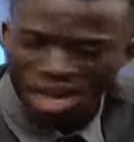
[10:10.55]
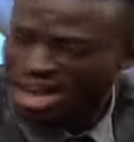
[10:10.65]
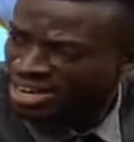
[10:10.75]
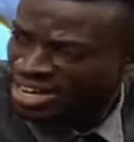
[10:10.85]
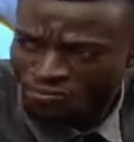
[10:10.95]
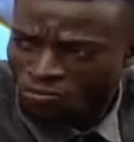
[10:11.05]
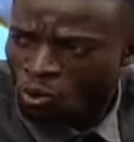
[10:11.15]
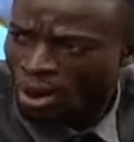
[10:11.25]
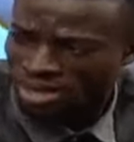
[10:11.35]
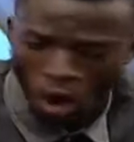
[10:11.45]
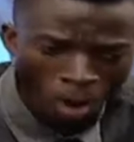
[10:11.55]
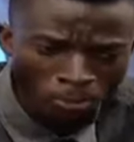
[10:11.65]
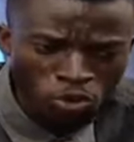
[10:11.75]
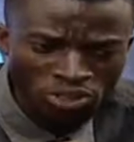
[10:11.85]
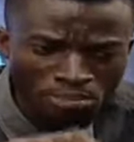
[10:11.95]
and influence
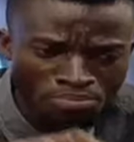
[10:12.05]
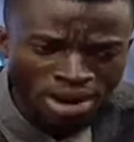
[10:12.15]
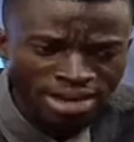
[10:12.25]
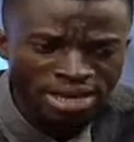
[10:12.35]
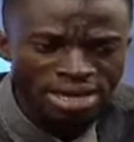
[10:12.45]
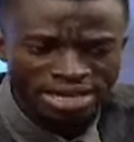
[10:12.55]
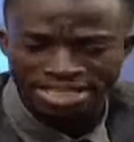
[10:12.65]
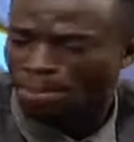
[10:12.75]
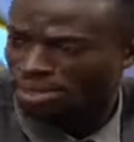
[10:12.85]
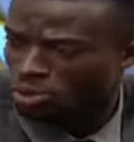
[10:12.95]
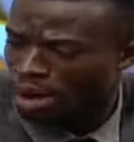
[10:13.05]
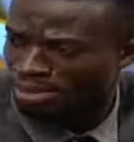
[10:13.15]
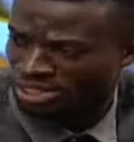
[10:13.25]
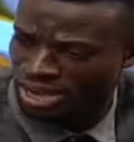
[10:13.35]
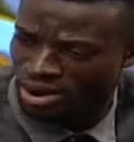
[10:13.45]
or put a break in that particular
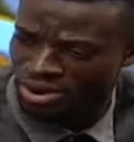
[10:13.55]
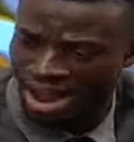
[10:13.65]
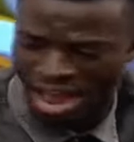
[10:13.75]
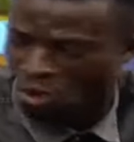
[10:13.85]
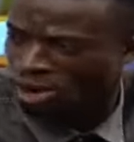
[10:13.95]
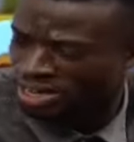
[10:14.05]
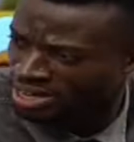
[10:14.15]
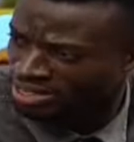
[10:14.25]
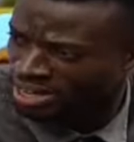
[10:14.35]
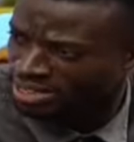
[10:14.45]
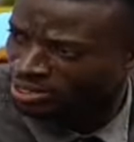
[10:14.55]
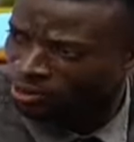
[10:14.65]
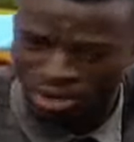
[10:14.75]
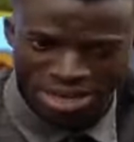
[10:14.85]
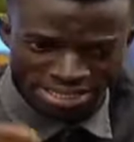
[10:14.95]
machinery that everyone in the state, you know.